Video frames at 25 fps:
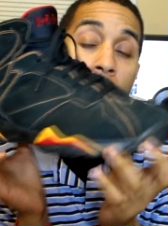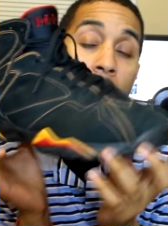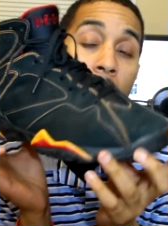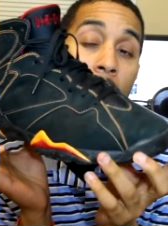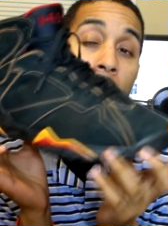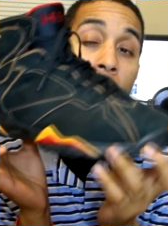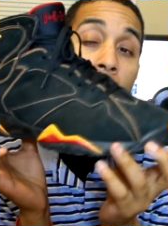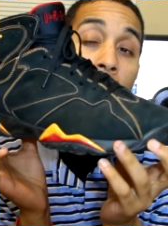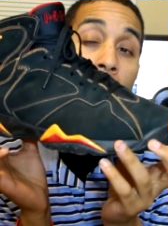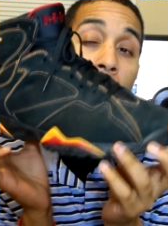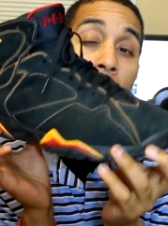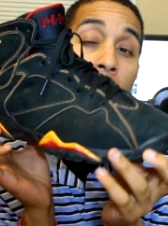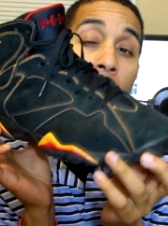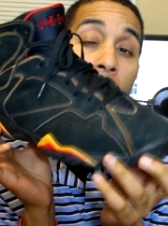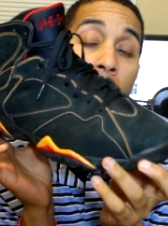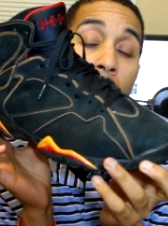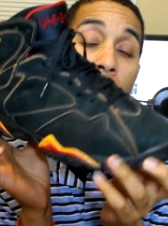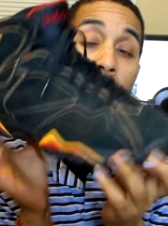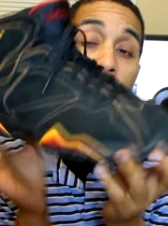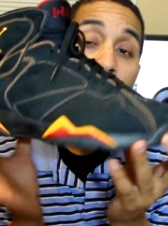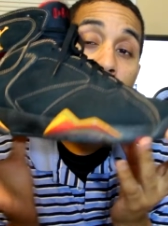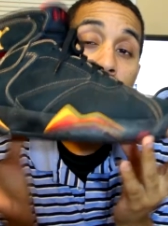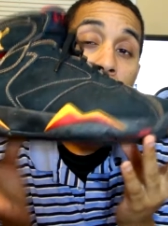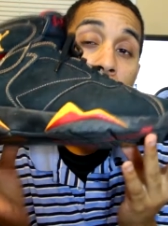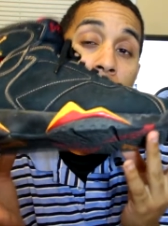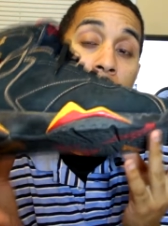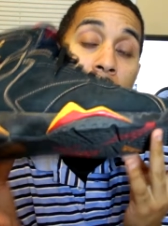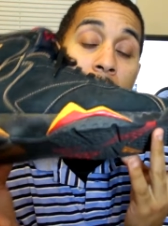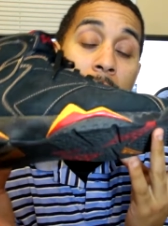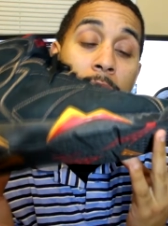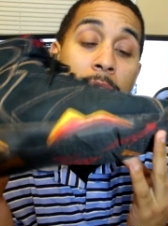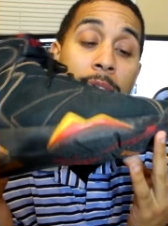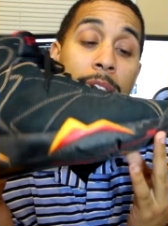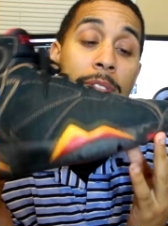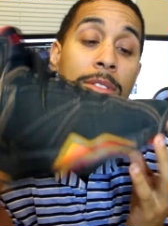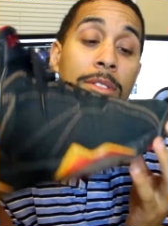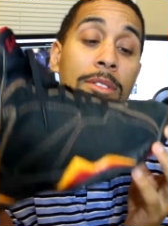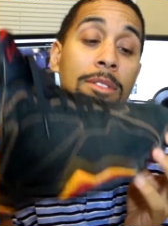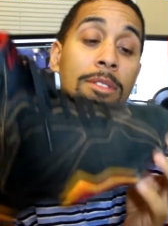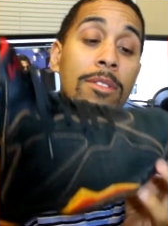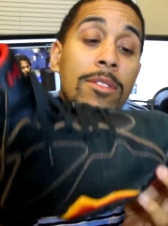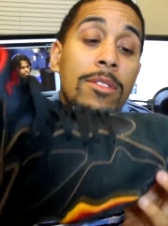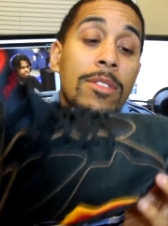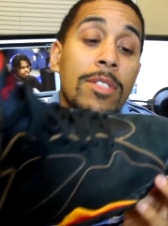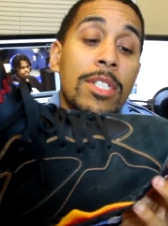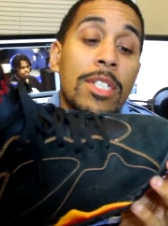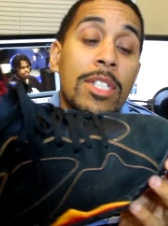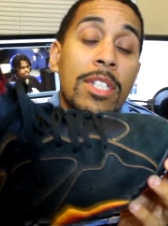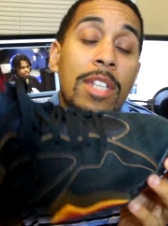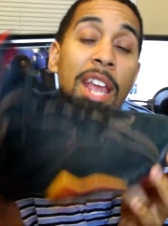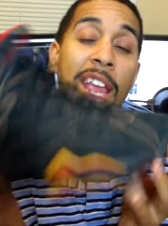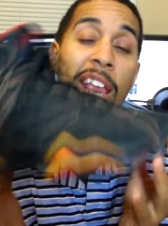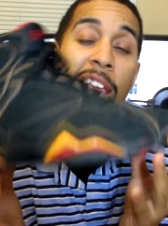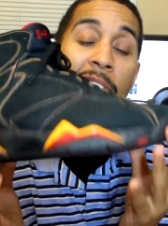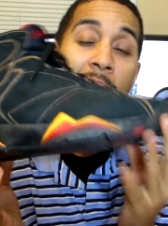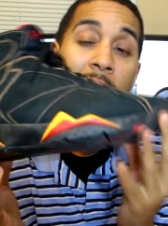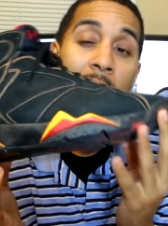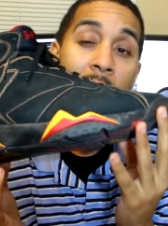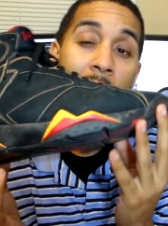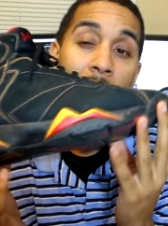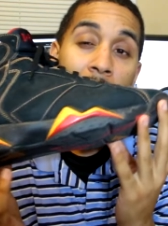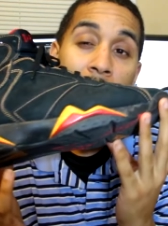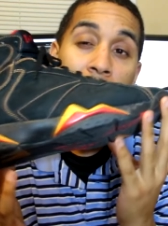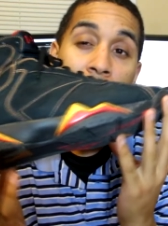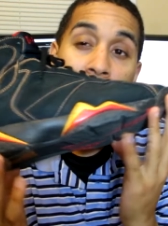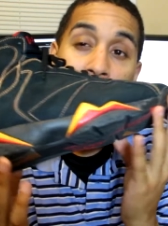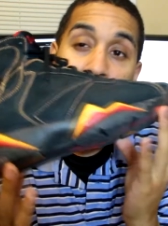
long standing